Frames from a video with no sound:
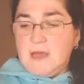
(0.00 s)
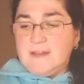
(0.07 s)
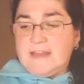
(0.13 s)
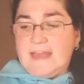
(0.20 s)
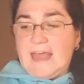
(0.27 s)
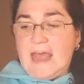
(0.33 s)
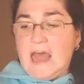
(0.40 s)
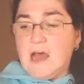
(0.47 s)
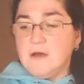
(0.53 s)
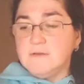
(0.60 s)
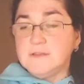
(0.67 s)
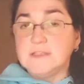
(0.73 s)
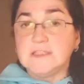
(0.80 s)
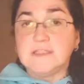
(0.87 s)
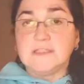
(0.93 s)
The
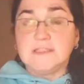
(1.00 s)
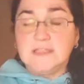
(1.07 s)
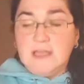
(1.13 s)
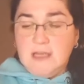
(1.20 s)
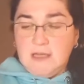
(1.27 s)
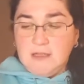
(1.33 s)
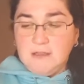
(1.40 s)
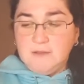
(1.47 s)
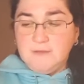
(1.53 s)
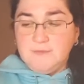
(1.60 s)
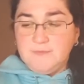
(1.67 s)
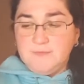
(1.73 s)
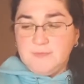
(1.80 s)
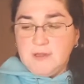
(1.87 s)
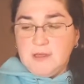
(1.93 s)
ANT scale
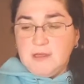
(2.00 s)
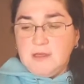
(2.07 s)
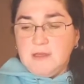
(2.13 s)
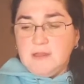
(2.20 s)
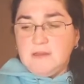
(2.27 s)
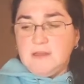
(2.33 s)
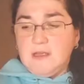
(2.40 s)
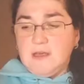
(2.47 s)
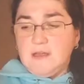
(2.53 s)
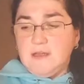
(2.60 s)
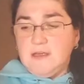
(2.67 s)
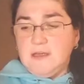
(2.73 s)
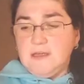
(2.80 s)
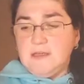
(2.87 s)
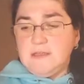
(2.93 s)
that
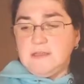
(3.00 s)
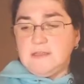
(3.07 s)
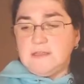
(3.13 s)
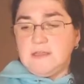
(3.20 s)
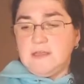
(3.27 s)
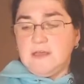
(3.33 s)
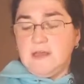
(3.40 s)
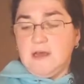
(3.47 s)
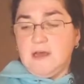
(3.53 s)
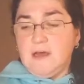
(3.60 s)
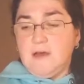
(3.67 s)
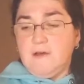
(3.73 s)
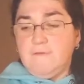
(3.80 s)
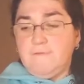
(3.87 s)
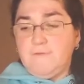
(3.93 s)
is
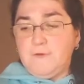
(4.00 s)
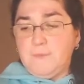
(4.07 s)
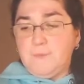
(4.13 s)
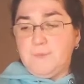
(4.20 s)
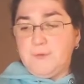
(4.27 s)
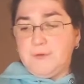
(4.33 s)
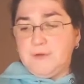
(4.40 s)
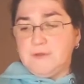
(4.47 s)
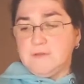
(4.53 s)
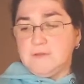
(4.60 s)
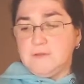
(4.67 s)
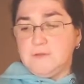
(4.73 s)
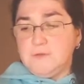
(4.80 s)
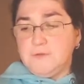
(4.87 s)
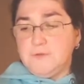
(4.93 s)
from birth
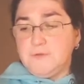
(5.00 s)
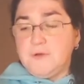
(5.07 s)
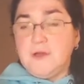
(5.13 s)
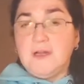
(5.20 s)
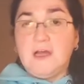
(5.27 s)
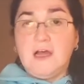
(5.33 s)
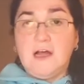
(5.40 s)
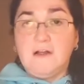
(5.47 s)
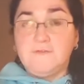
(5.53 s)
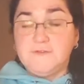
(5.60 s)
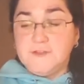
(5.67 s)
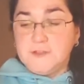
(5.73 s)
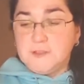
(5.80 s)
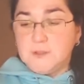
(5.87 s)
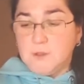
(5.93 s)
to 3.5
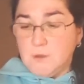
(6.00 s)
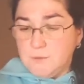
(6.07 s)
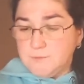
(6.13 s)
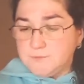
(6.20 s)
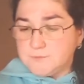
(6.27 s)
years old.